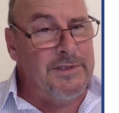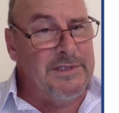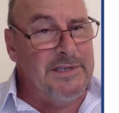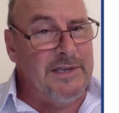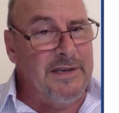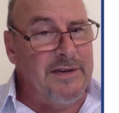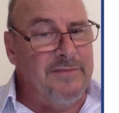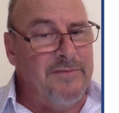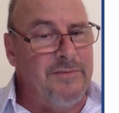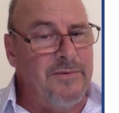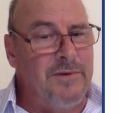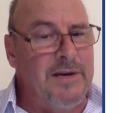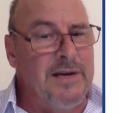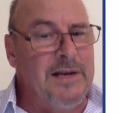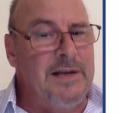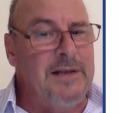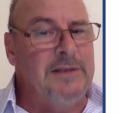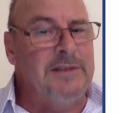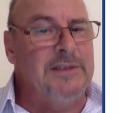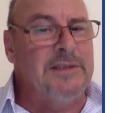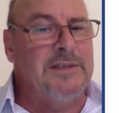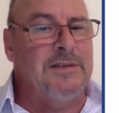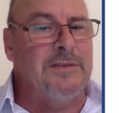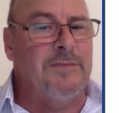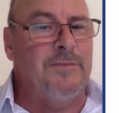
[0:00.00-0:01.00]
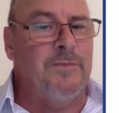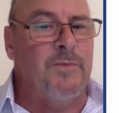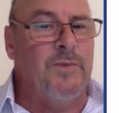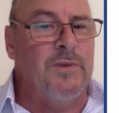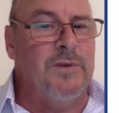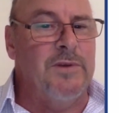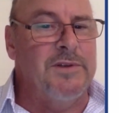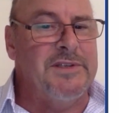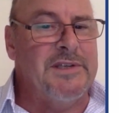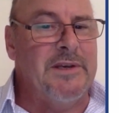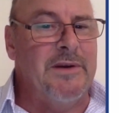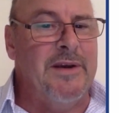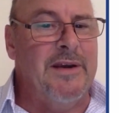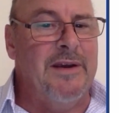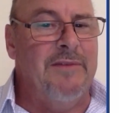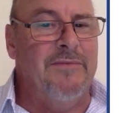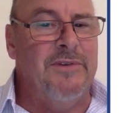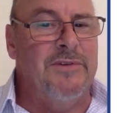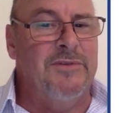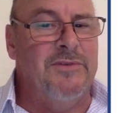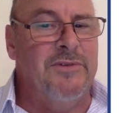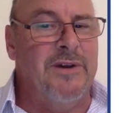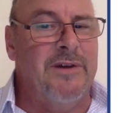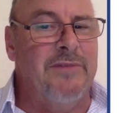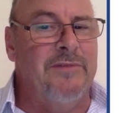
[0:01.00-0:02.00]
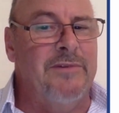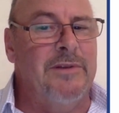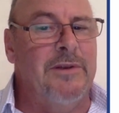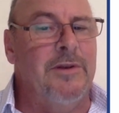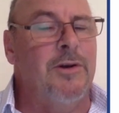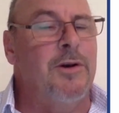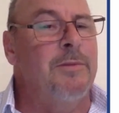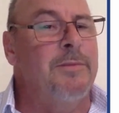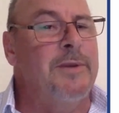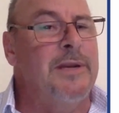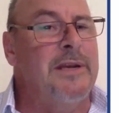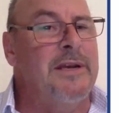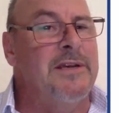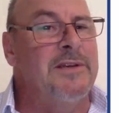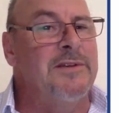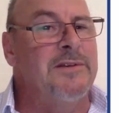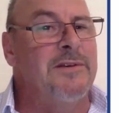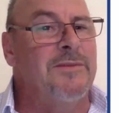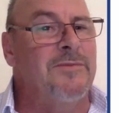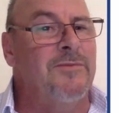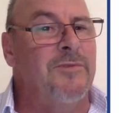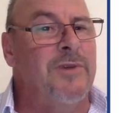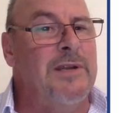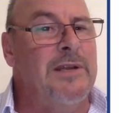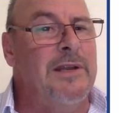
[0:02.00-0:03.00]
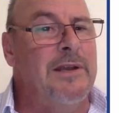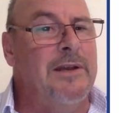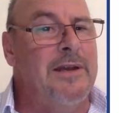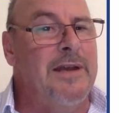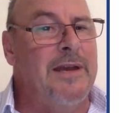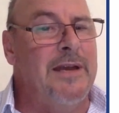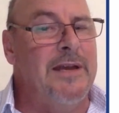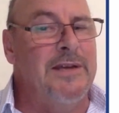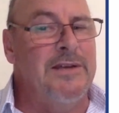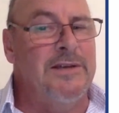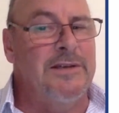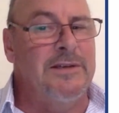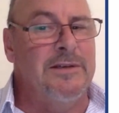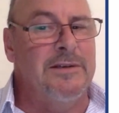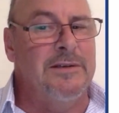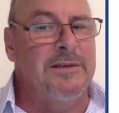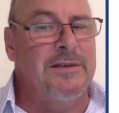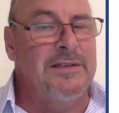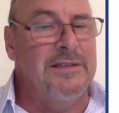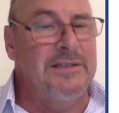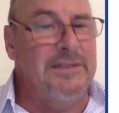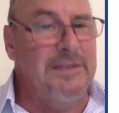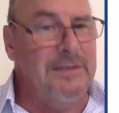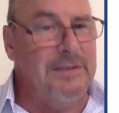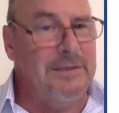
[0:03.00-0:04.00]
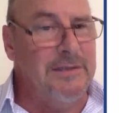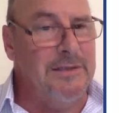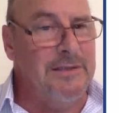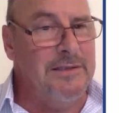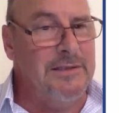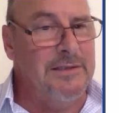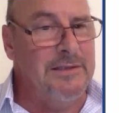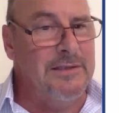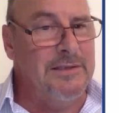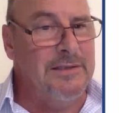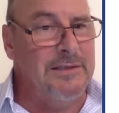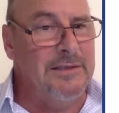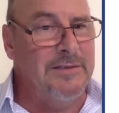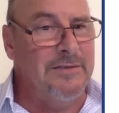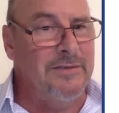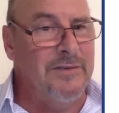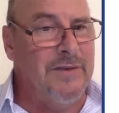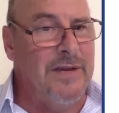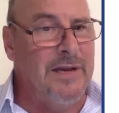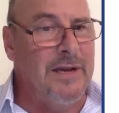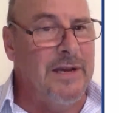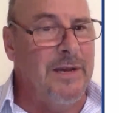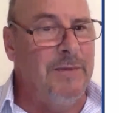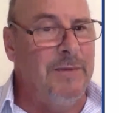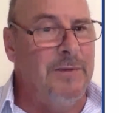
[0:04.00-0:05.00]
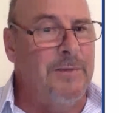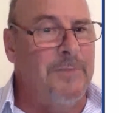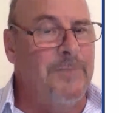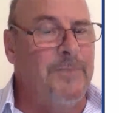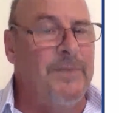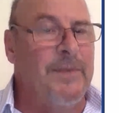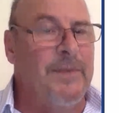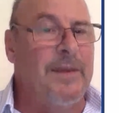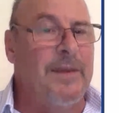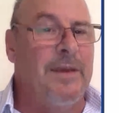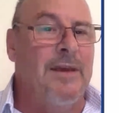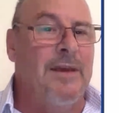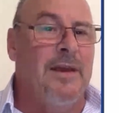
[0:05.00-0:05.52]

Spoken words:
New South Wales, we also have the travel accommodation and relocation assistance that's available.